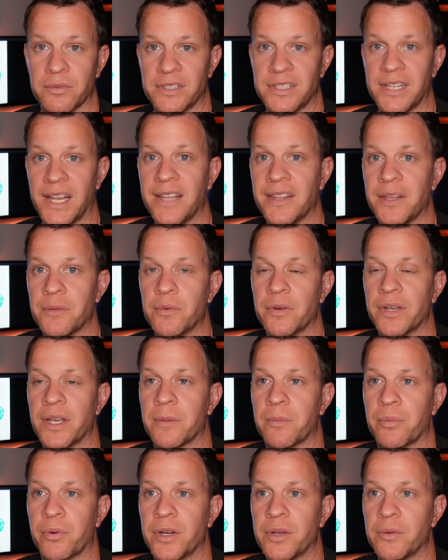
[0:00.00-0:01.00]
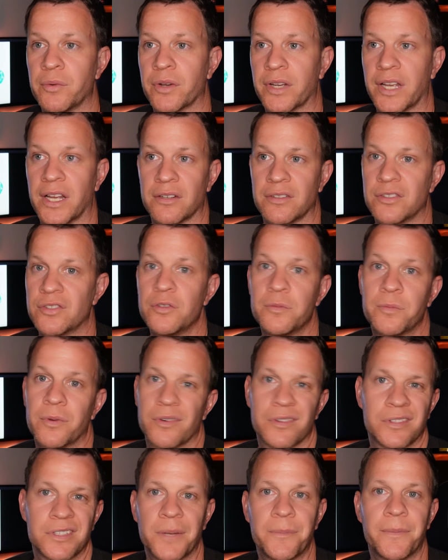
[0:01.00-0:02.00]
will stay and then we'll get pre-workout super
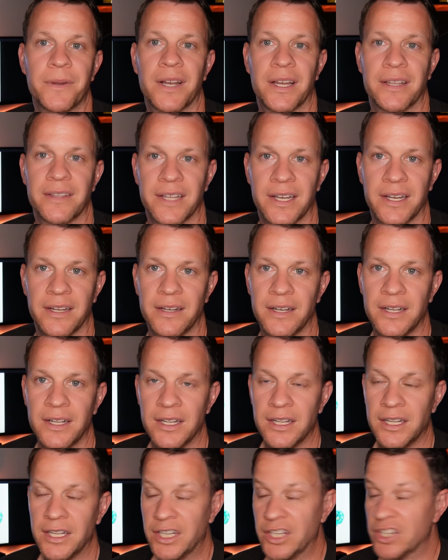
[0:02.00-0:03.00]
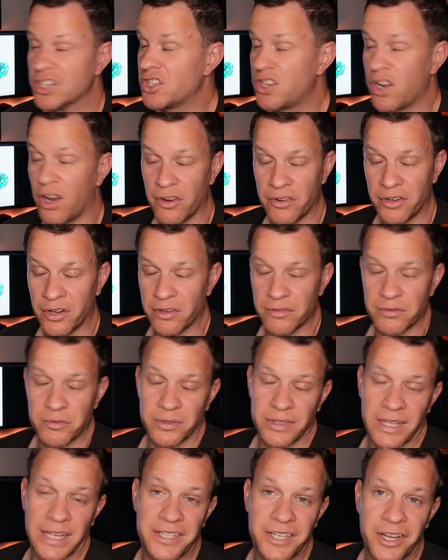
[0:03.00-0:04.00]
or something like that. God knows
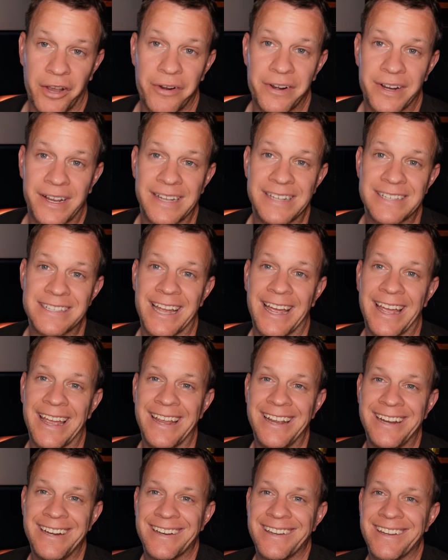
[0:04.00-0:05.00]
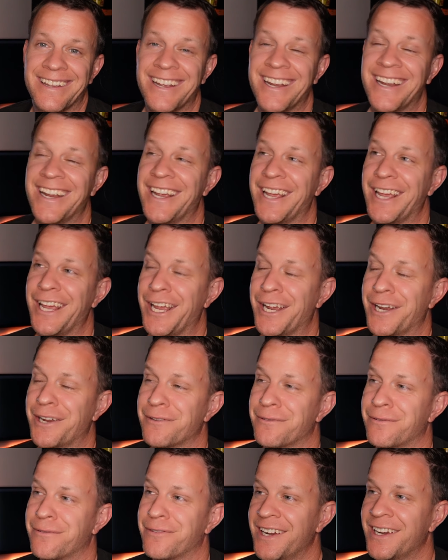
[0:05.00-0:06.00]
what that's going to contain
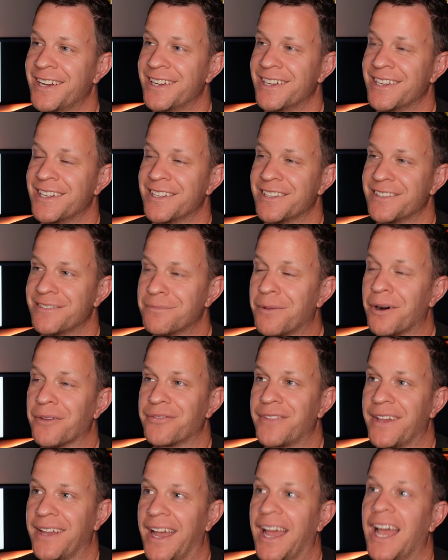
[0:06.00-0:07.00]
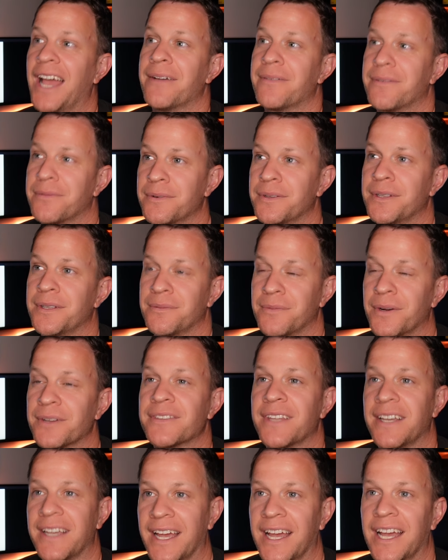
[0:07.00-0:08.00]
if what they have and
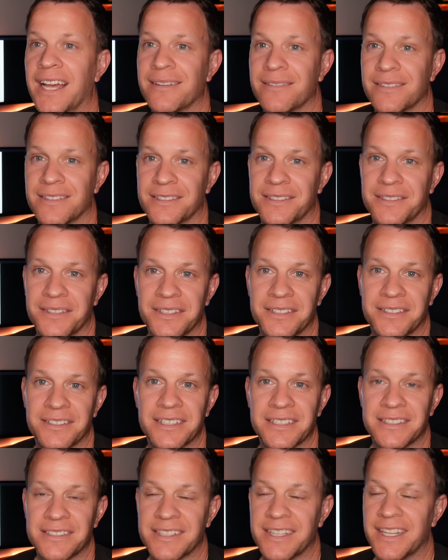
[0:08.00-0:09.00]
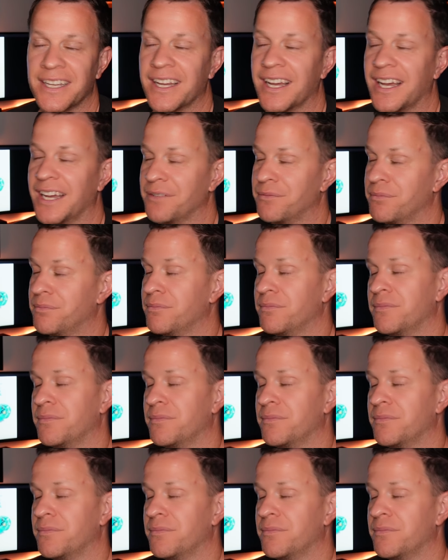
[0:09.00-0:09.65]
what they have is there.